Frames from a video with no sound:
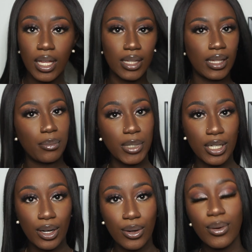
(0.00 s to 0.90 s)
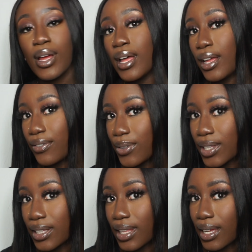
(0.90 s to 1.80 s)
Can let me know if you
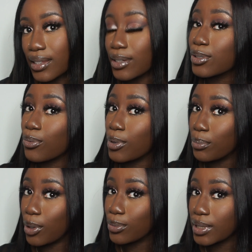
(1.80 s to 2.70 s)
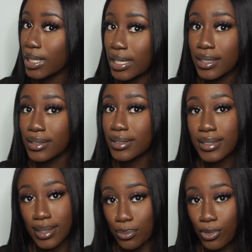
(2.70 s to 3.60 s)
think that it looks remotely
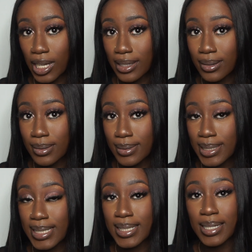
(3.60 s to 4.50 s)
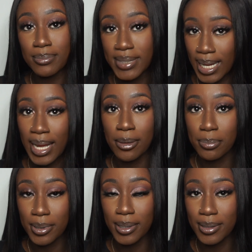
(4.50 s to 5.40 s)
somewhat some type
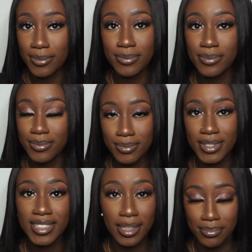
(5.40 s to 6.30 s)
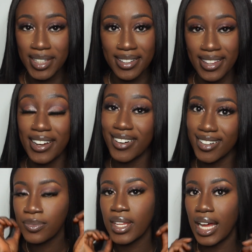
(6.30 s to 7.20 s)
of something like
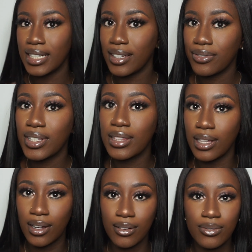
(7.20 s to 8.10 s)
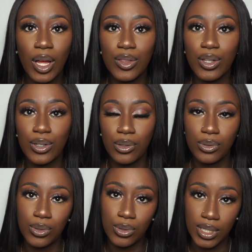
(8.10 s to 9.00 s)
her. I definitely love the new
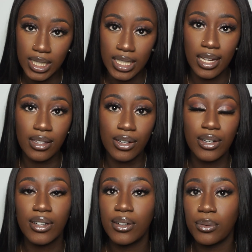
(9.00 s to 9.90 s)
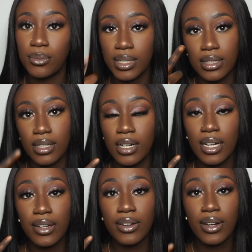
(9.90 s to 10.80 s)
tricks I learned with the
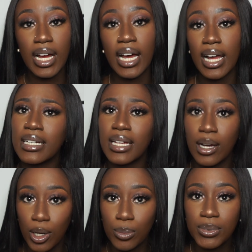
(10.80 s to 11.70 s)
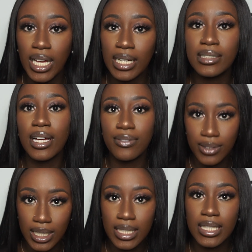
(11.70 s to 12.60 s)
under eye. They helped. I
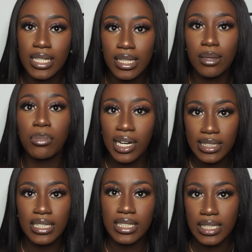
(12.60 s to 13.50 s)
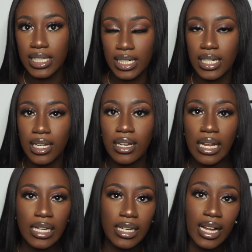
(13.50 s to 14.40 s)
definitely see the brightness in it,
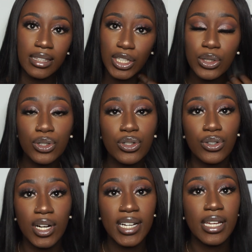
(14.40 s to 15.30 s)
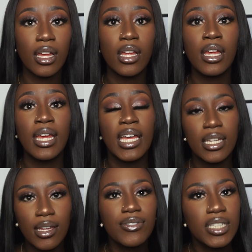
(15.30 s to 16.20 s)
and I think you should try it.
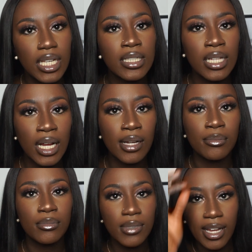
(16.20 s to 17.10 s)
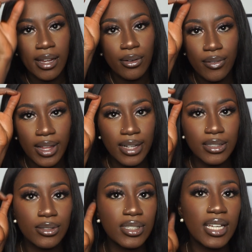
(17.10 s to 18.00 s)
It definitely takes time. I ain't gonna lie
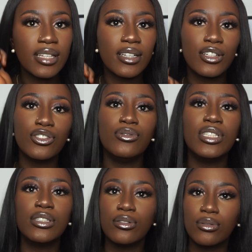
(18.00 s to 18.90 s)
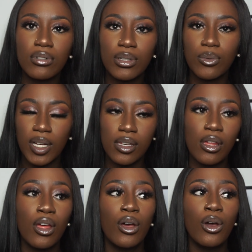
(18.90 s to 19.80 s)
to you. You need to do it when
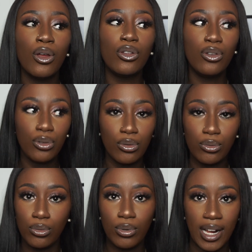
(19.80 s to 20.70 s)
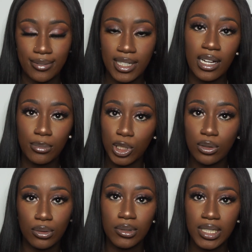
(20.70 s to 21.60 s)
you have time to
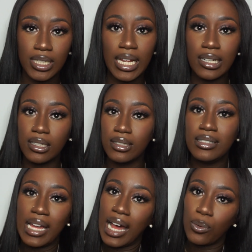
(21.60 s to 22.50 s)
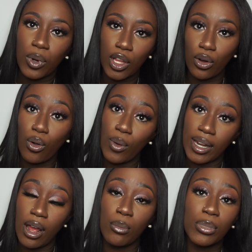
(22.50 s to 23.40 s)
do it, and not when you're
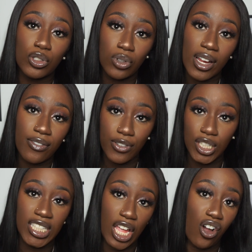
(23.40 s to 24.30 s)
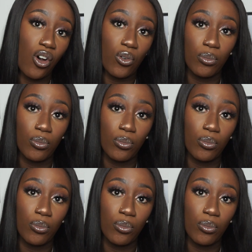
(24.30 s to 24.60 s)
going out, but try it first at home.